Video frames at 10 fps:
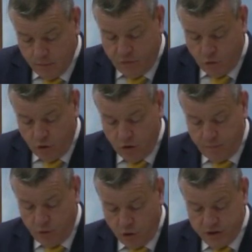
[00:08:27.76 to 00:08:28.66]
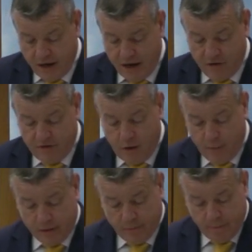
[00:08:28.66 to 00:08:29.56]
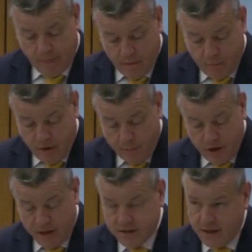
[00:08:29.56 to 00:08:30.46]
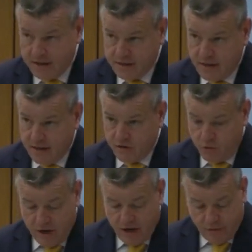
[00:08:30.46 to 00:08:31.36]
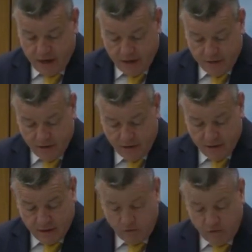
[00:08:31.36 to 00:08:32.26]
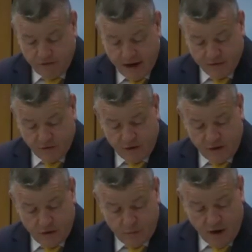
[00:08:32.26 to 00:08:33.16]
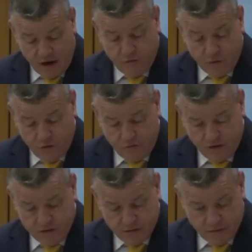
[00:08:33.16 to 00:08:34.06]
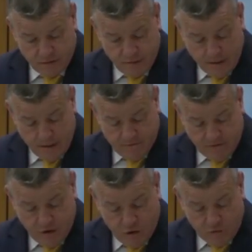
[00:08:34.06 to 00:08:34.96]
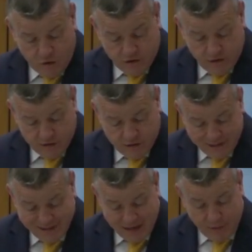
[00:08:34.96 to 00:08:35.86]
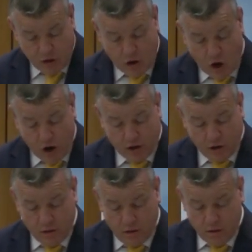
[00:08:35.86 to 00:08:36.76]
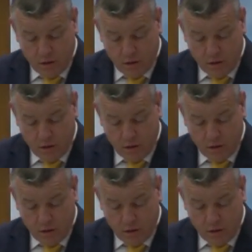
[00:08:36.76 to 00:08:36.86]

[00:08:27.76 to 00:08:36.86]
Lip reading: Before approaching either topic in preparation, I decided to reread and reflect on Kieran McAvoy of this Fine University's seminal article,